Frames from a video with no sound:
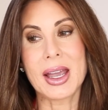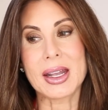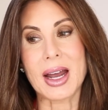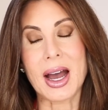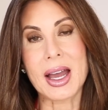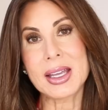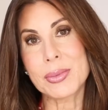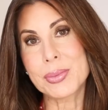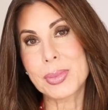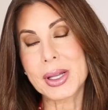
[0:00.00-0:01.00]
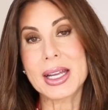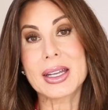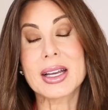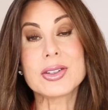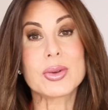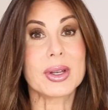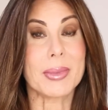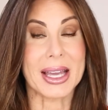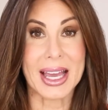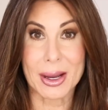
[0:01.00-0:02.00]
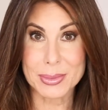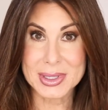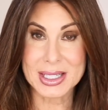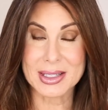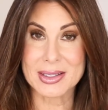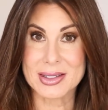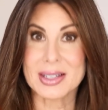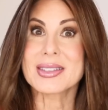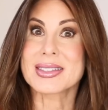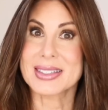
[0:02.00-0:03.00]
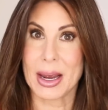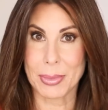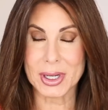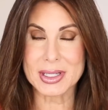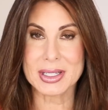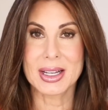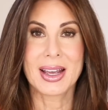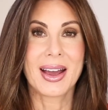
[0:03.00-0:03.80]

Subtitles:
and I am planning on doing my empties separate